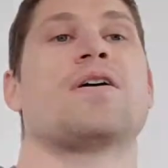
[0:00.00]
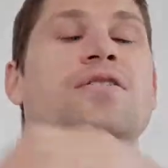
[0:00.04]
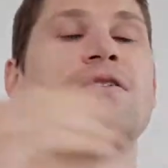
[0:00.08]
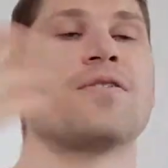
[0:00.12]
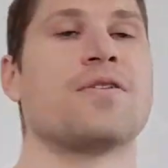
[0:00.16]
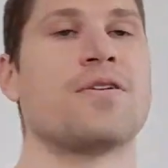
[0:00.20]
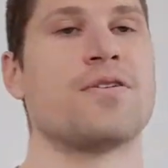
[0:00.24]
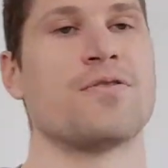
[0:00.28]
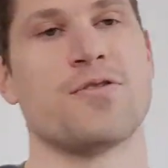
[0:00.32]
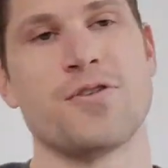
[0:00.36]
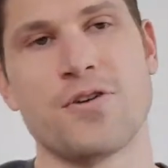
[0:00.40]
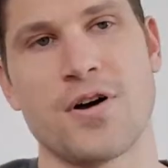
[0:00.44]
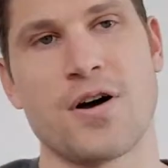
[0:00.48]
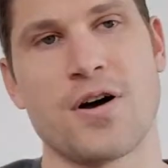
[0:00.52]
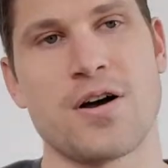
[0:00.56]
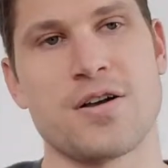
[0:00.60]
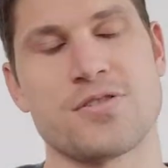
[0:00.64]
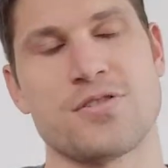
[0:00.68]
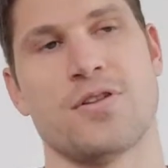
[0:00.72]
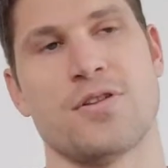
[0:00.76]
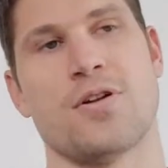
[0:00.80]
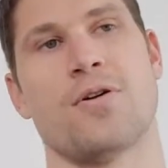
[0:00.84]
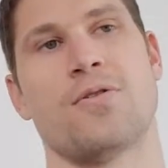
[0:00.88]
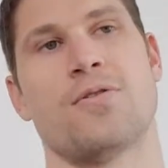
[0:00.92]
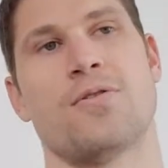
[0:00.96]
don't know if you guys
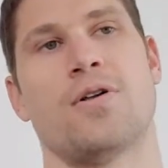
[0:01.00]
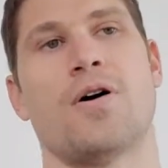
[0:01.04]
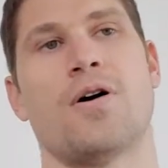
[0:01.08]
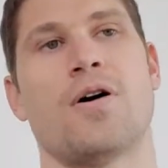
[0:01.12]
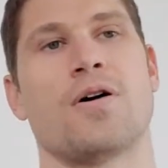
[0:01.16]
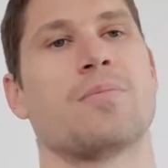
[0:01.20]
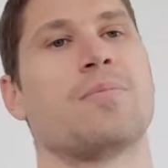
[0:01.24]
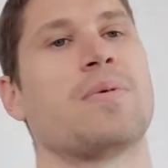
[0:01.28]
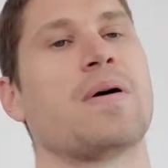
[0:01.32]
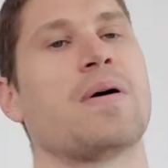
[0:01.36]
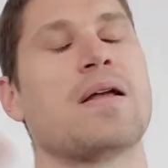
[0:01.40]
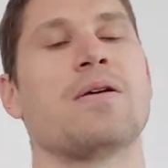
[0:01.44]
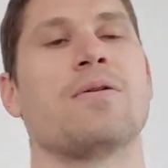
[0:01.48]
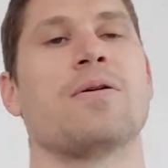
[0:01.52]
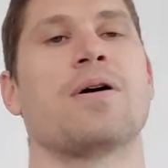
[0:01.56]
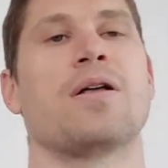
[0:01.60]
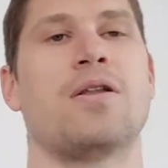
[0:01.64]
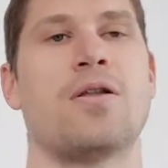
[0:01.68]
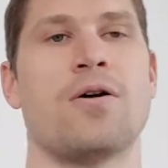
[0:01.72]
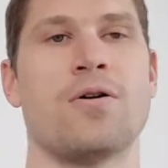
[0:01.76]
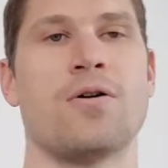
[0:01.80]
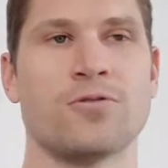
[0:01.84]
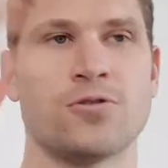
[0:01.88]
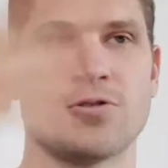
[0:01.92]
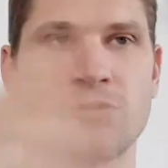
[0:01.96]
know the lock, but anyway,
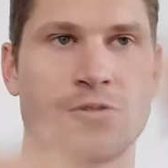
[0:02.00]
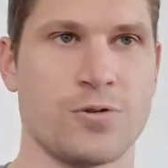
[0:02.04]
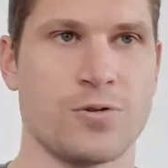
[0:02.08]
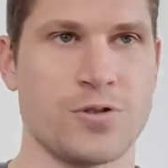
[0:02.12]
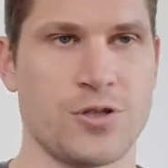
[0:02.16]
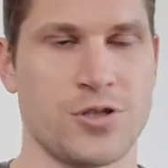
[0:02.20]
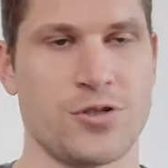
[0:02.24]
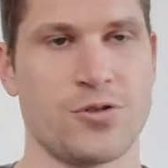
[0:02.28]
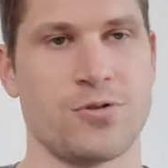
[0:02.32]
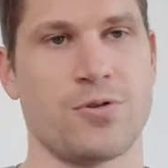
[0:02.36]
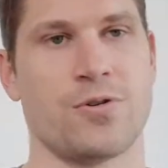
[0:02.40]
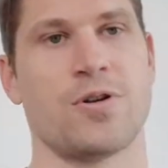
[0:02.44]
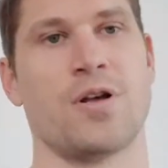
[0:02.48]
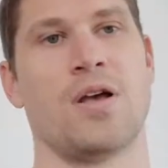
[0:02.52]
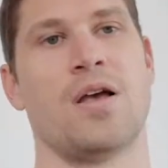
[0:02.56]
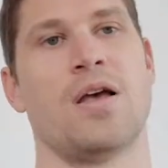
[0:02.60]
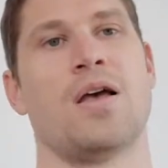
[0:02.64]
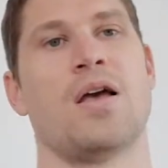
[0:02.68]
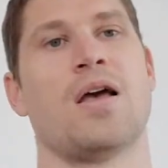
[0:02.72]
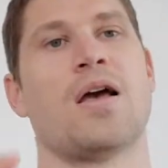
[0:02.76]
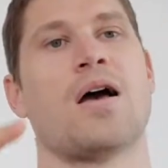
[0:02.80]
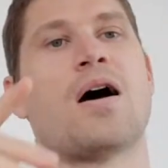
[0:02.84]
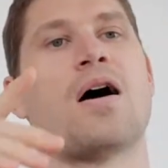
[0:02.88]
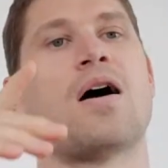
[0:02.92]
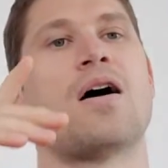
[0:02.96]
long story short,
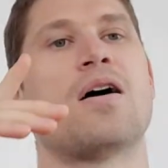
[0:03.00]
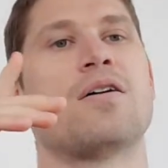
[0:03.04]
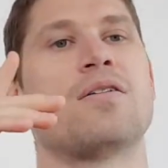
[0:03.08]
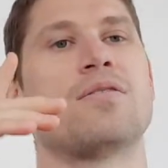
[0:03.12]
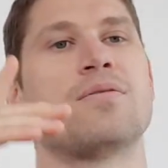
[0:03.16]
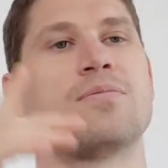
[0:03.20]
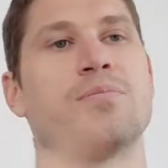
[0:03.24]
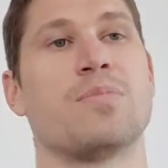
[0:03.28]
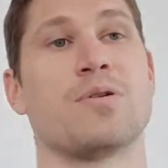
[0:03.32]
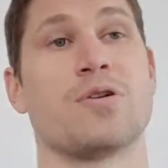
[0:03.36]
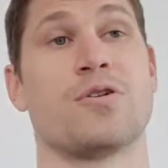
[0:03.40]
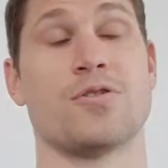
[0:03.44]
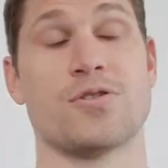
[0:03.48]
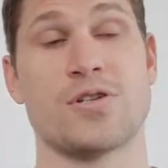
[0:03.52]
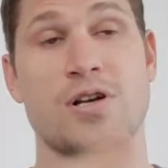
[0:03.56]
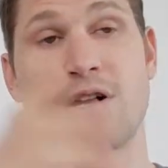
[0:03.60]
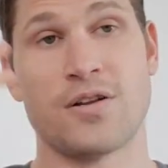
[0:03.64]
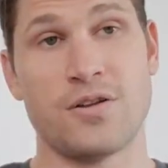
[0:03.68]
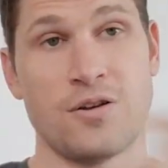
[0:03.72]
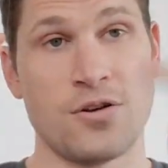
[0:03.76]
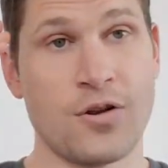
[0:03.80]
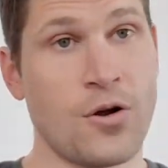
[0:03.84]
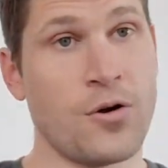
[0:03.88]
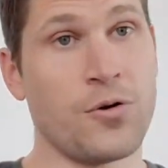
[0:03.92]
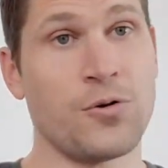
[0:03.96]
because I
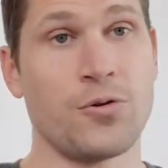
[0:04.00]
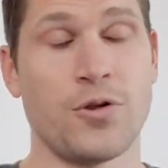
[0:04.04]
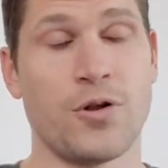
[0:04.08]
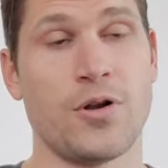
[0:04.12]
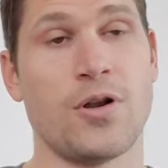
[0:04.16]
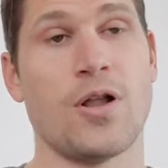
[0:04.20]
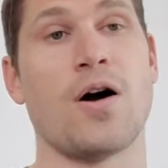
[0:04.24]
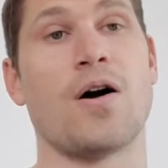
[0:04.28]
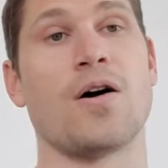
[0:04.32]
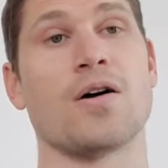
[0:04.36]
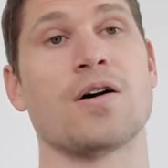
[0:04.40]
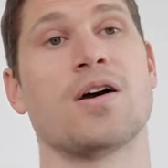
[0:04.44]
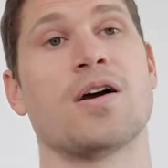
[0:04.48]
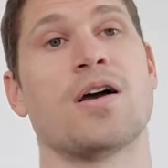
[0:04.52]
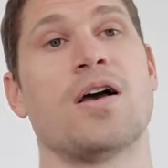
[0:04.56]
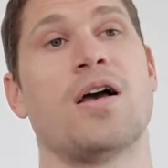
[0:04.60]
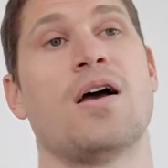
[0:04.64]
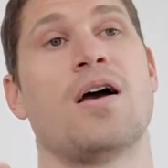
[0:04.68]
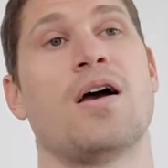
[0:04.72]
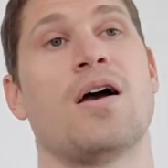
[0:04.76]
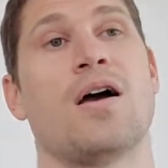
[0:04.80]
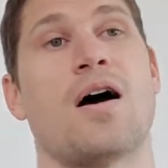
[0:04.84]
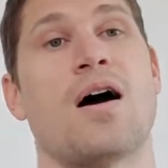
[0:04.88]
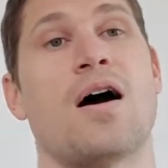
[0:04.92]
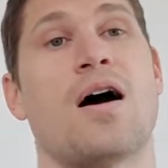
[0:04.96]
know the lock,
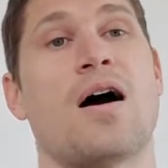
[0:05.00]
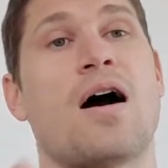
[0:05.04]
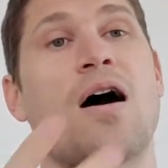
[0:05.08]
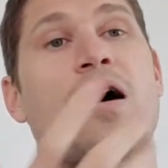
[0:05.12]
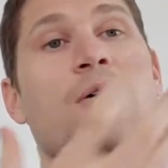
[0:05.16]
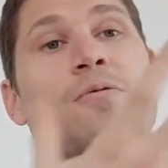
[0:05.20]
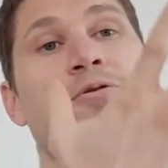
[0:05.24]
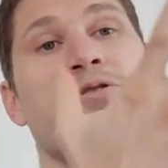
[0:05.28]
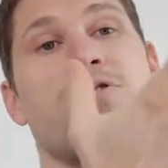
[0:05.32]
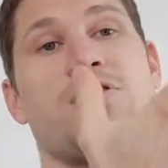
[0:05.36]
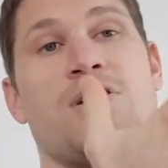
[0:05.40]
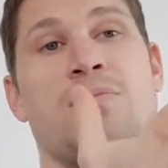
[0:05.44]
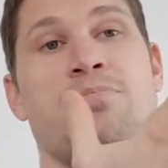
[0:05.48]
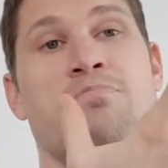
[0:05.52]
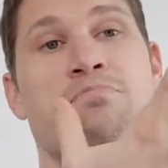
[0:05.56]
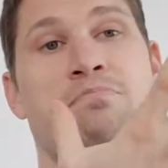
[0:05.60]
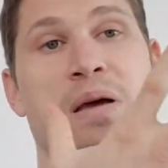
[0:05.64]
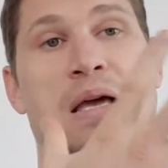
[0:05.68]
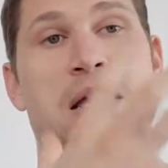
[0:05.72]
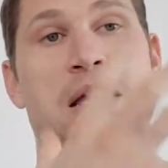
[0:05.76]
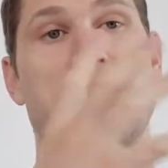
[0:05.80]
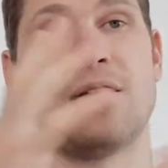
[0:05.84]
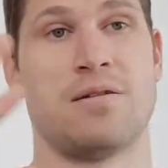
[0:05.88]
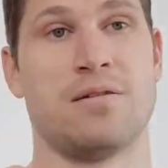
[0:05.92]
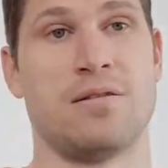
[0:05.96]
I was in
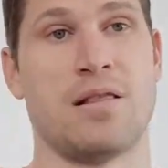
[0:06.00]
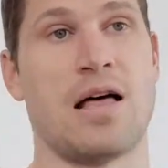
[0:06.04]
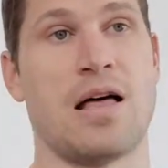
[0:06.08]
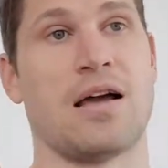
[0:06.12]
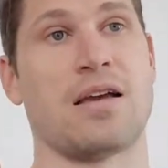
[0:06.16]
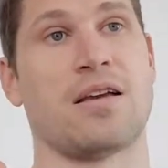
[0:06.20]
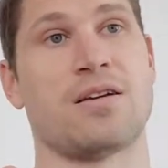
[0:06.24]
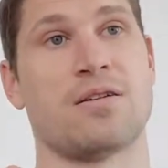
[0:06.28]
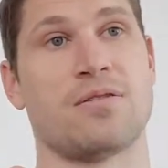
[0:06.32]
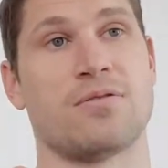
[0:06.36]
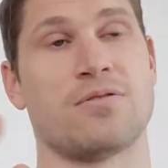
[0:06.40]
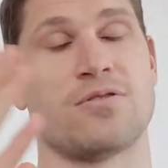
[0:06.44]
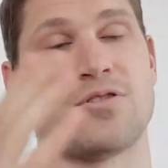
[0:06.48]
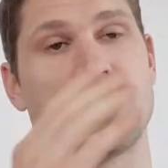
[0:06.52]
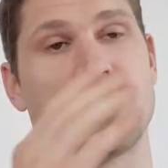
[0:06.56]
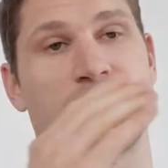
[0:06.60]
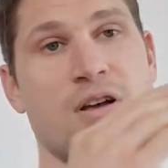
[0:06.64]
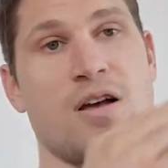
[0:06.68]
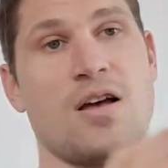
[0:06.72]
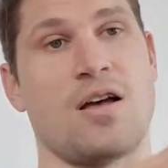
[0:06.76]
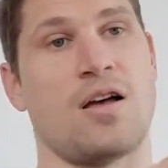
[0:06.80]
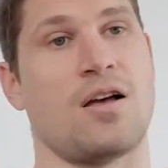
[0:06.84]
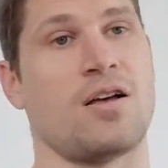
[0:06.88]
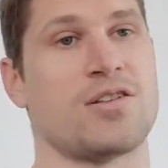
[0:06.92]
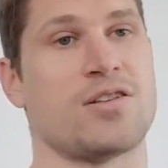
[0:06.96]
big
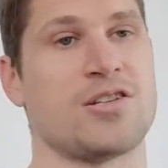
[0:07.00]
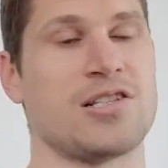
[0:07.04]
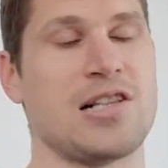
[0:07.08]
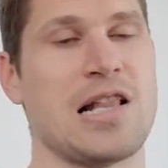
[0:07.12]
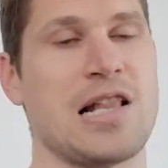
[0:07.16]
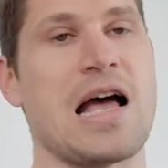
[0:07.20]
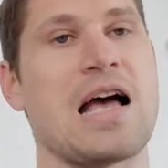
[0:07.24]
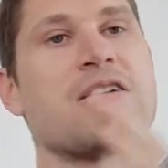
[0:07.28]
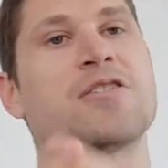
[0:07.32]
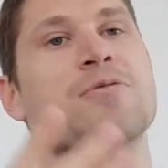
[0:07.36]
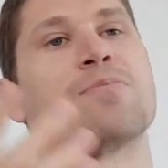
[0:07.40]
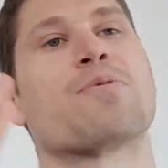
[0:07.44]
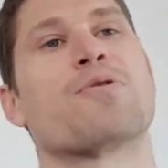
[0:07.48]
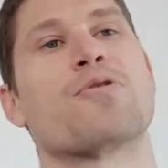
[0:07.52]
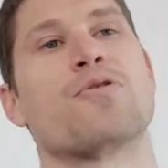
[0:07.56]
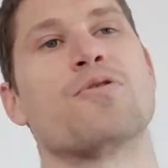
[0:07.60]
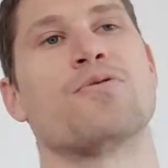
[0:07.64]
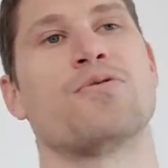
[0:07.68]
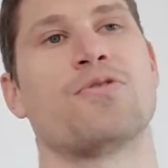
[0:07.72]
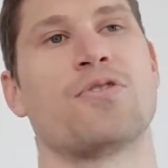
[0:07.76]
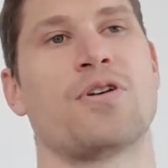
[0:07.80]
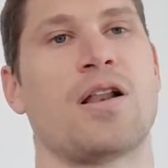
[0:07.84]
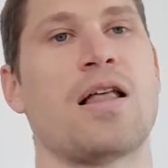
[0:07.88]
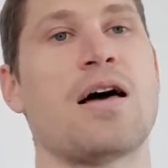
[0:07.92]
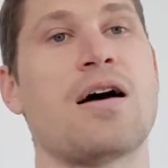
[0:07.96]

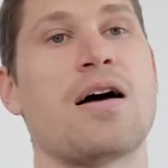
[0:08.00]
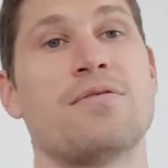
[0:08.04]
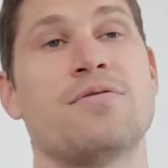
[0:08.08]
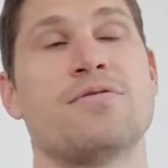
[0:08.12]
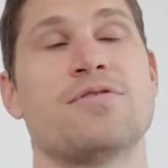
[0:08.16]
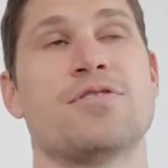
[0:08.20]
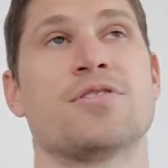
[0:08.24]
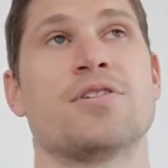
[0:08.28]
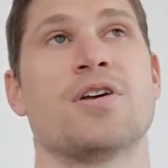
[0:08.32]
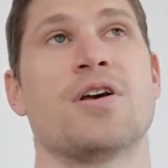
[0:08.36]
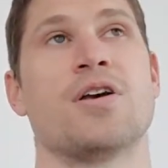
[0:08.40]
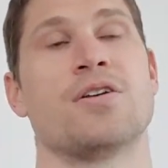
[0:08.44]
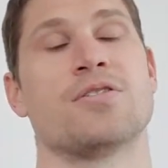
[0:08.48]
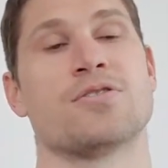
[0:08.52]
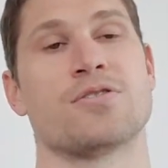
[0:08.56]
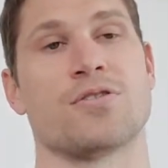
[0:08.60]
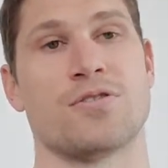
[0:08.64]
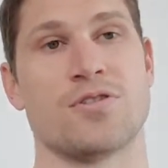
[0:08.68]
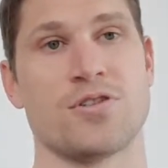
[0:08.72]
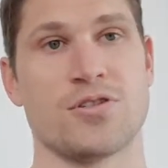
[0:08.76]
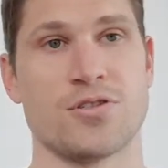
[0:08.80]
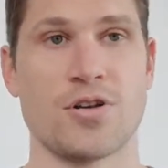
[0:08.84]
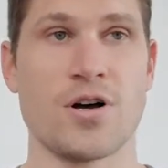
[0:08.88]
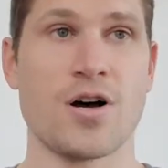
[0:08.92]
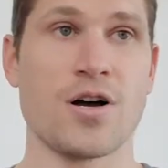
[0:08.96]
slash-proof gloves. So
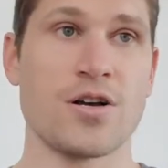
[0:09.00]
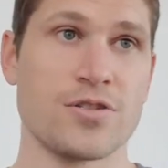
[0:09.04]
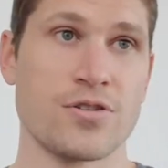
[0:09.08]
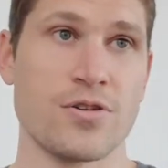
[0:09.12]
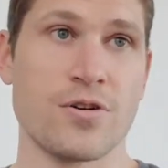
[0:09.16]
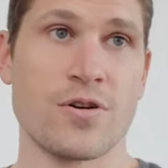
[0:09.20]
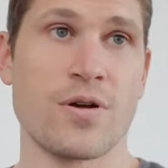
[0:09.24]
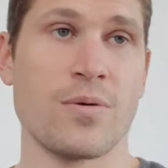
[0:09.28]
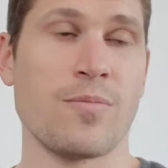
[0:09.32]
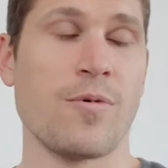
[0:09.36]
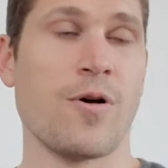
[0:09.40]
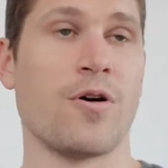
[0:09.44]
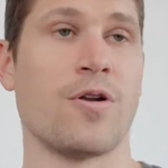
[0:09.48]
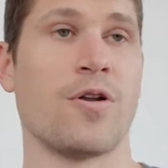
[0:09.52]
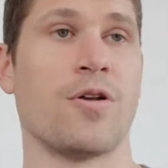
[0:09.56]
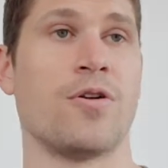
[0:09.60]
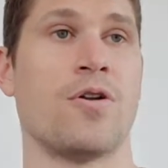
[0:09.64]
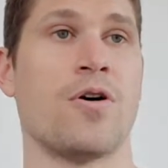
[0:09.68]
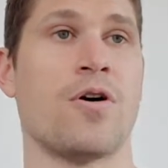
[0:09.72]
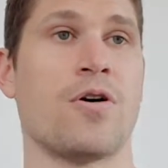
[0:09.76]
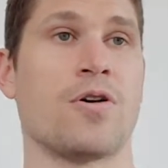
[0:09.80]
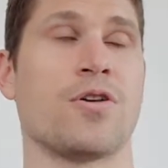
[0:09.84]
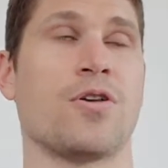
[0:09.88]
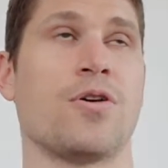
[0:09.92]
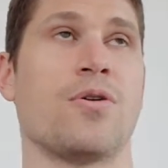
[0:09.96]
this guy's gone, I'm going to
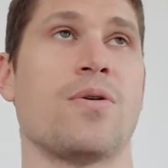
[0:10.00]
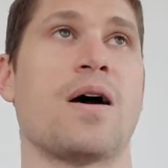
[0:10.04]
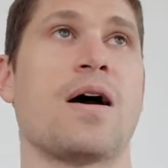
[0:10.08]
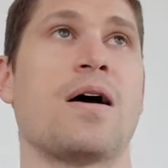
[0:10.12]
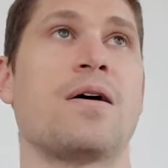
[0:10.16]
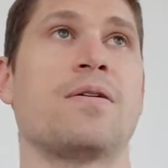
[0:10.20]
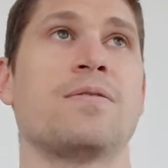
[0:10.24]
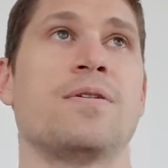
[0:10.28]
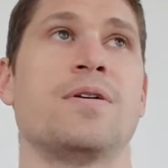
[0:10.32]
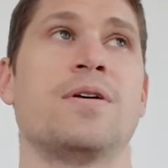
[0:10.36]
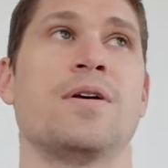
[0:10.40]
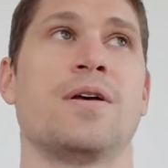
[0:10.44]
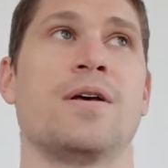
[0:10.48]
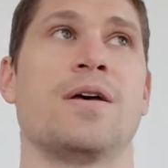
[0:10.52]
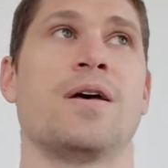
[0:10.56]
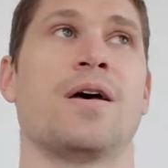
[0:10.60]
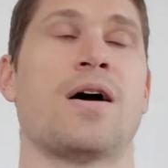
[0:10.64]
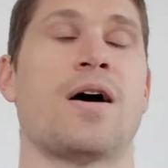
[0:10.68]
knock you out.